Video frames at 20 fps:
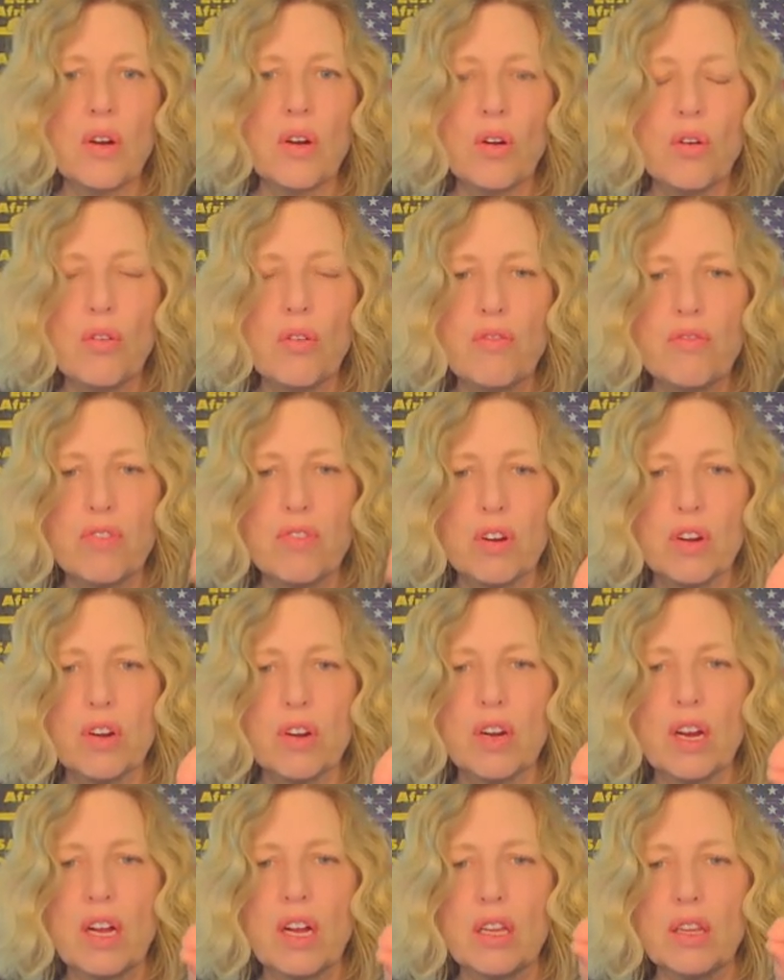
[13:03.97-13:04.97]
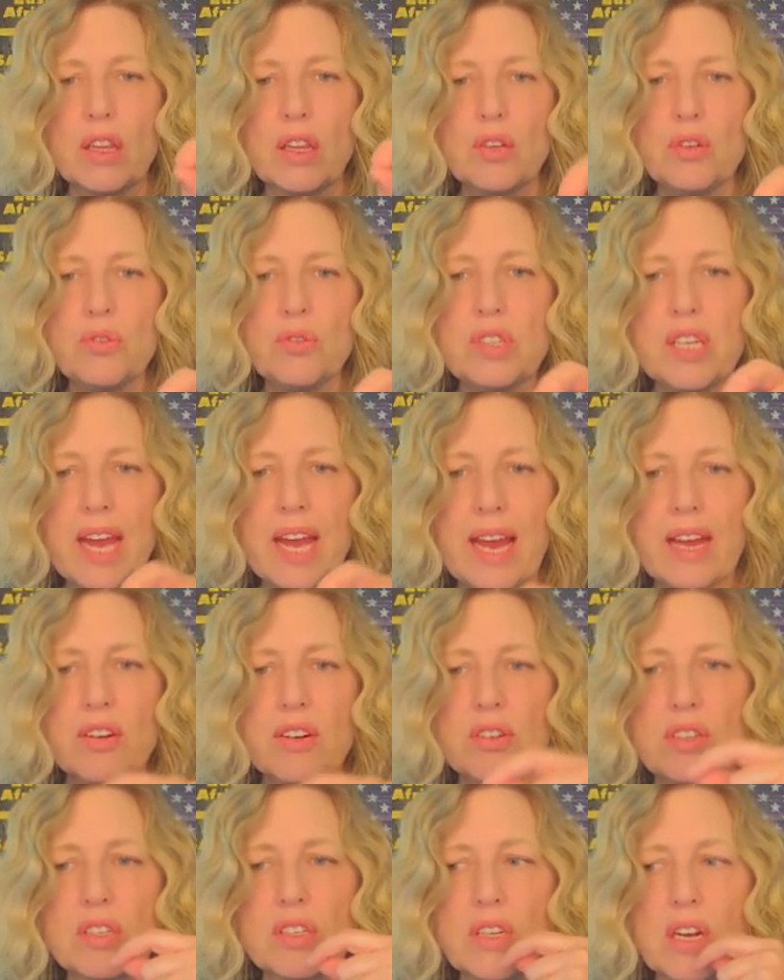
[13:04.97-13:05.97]
over a loose hat
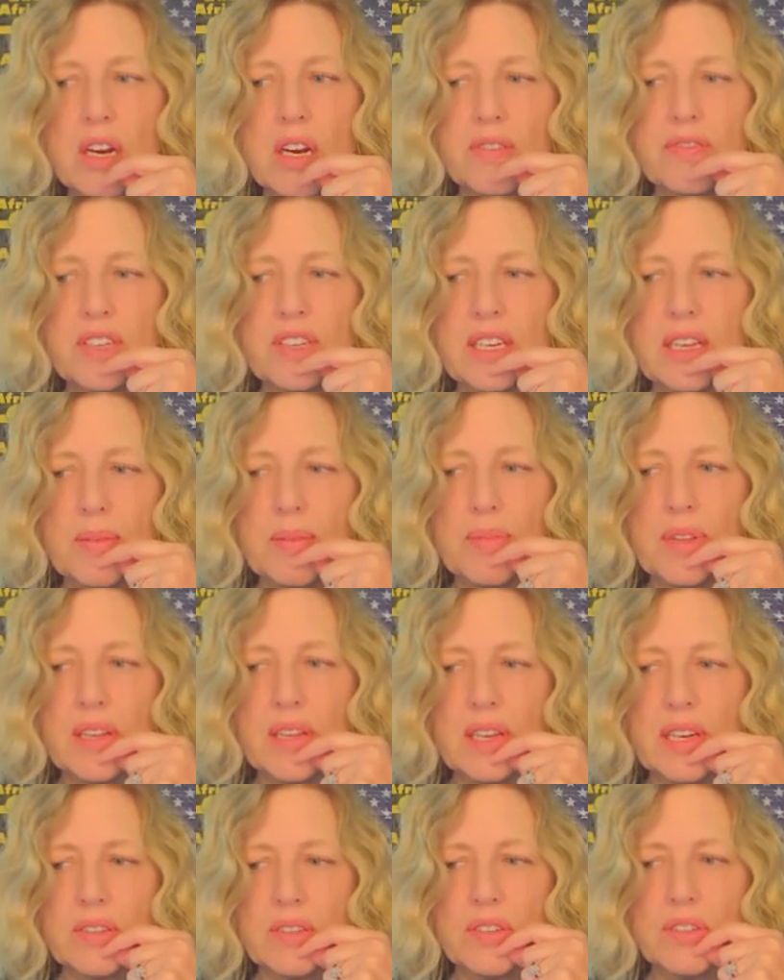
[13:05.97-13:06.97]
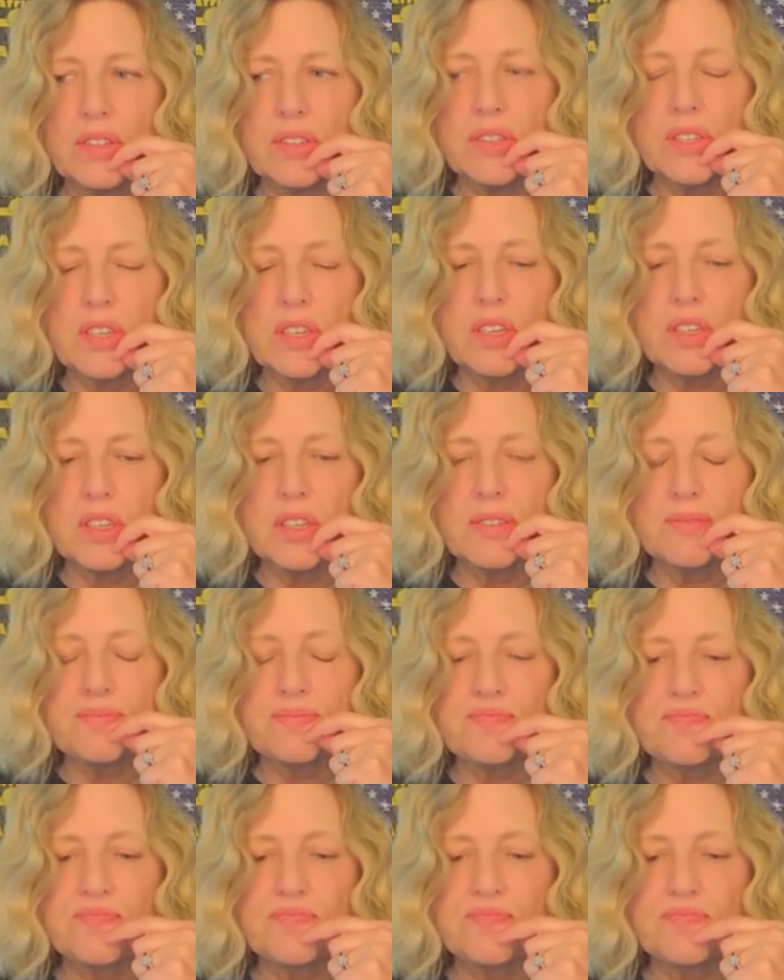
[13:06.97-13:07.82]
or scarf to keep the electrodes secure.